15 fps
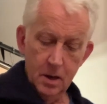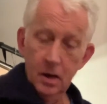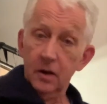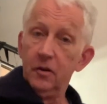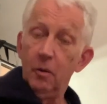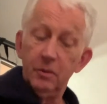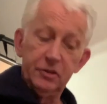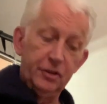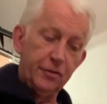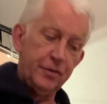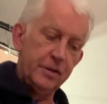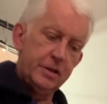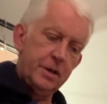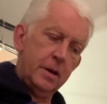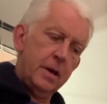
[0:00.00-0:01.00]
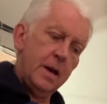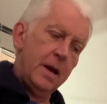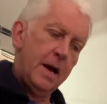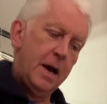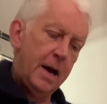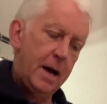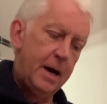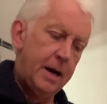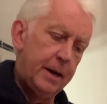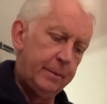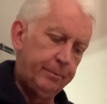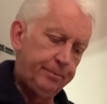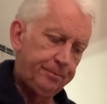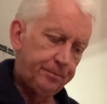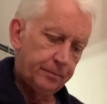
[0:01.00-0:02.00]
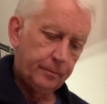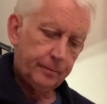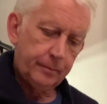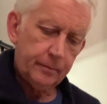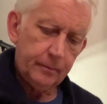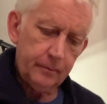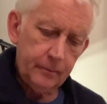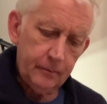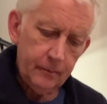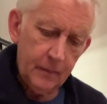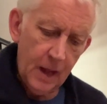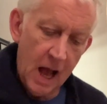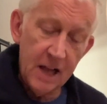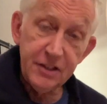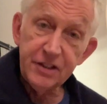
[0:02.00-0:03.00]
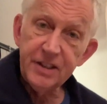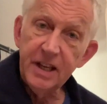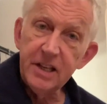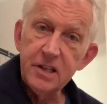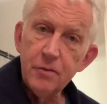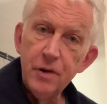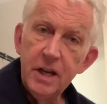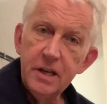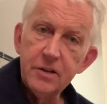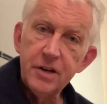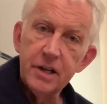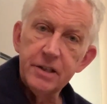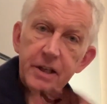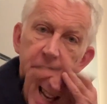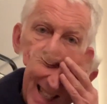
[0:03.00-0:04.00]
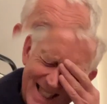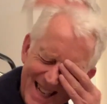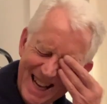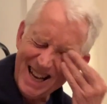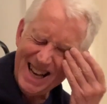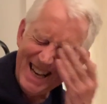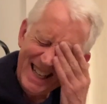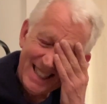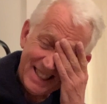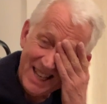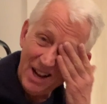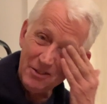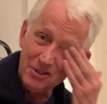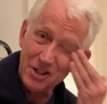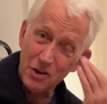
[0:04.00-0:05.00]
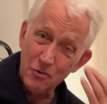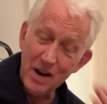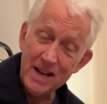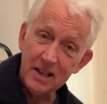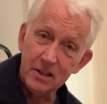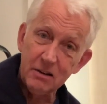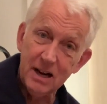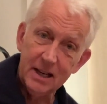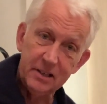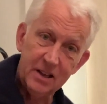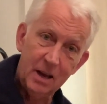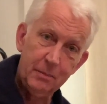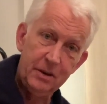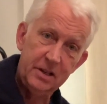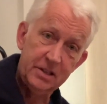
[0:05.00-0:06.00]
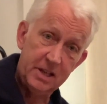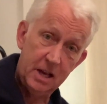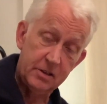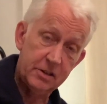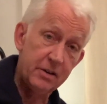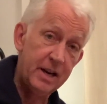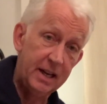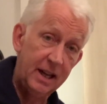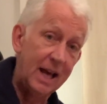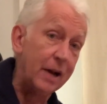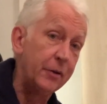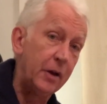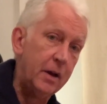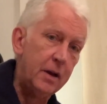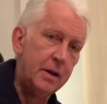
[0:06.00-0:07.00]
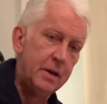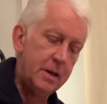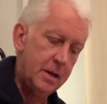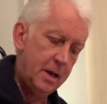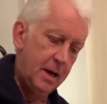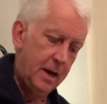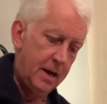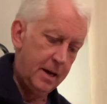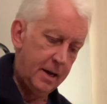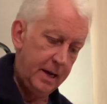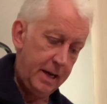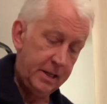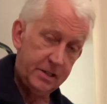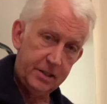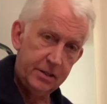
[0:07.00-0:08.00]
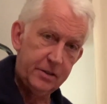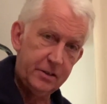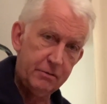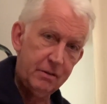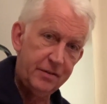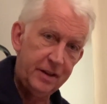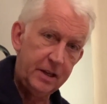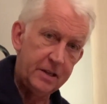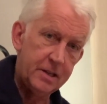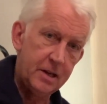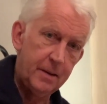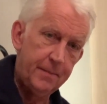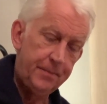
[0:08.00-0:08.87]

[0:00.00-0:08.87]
not much difference. I just think it's a really interesting guitar. It sounds great cranked up. It sounds great loud. It's a terrific guitar.